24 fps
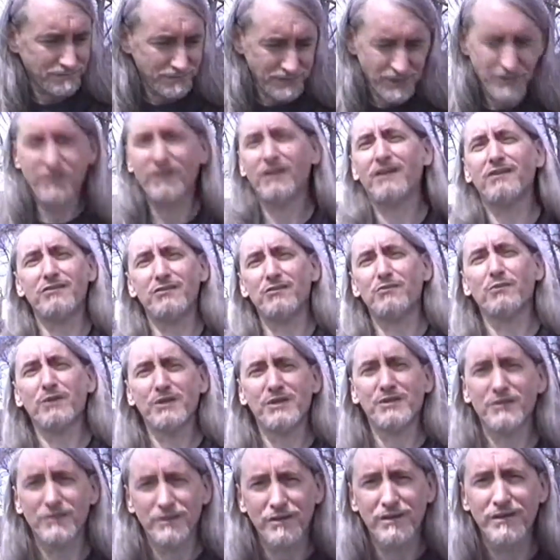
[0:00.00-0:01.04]
you're going to do
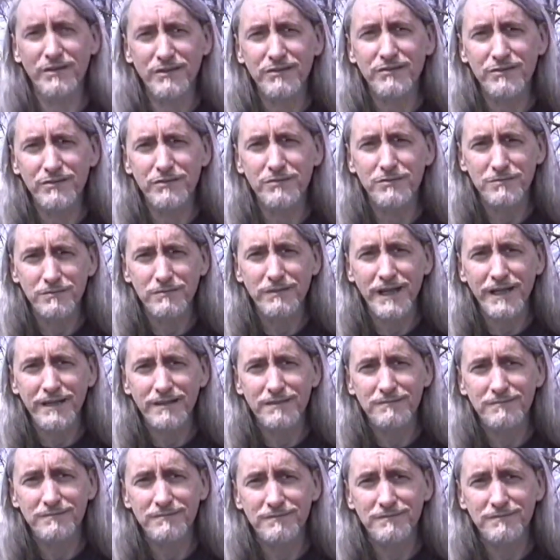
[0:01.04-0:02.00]
what you're going to do, right?